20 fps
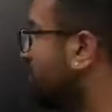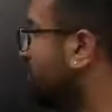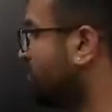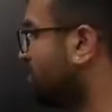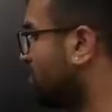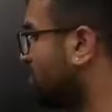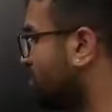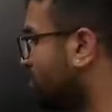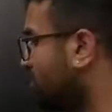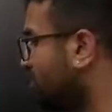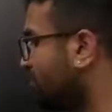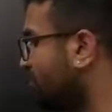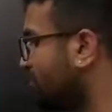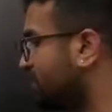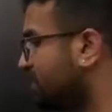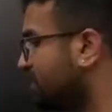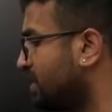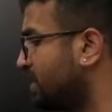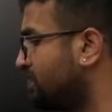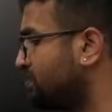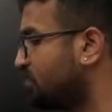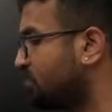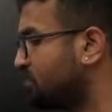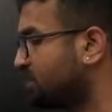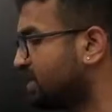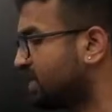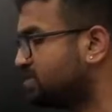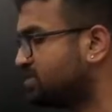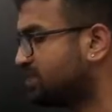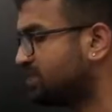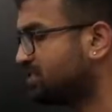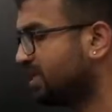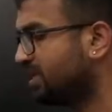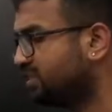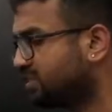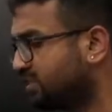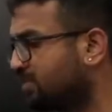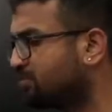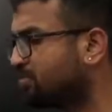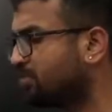We're not looking for synonym. Those guys were
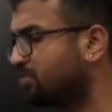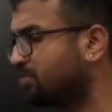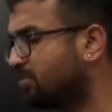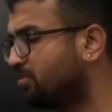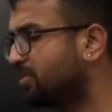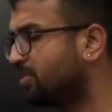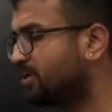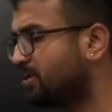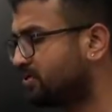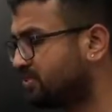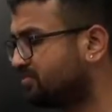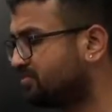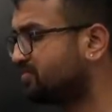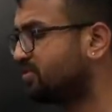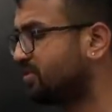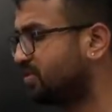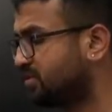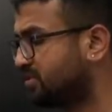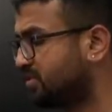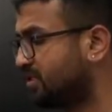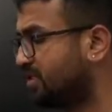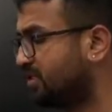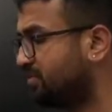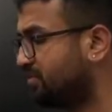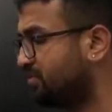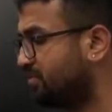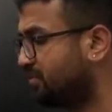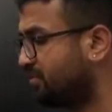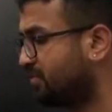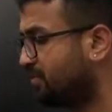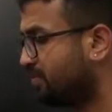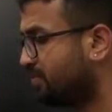saying C probably because of synonym.